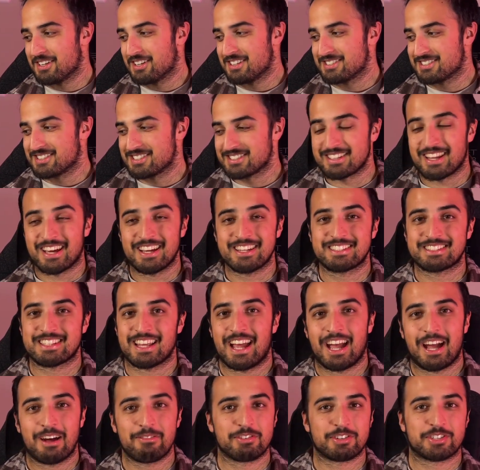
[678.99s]
It's just nice to
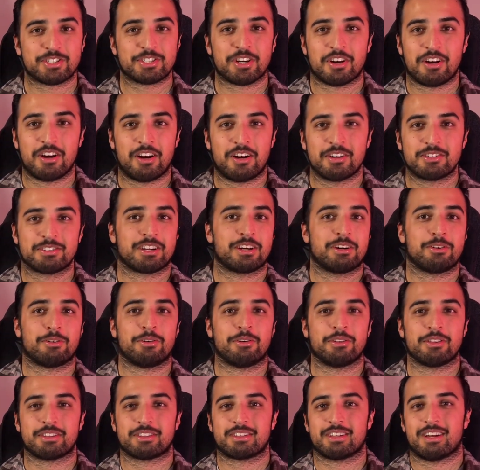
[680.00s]
have a charge at
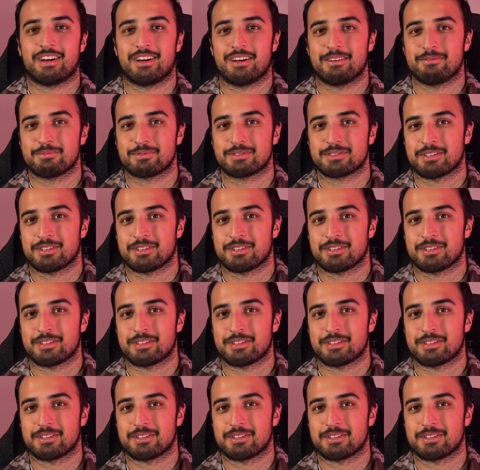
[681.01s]
all the times.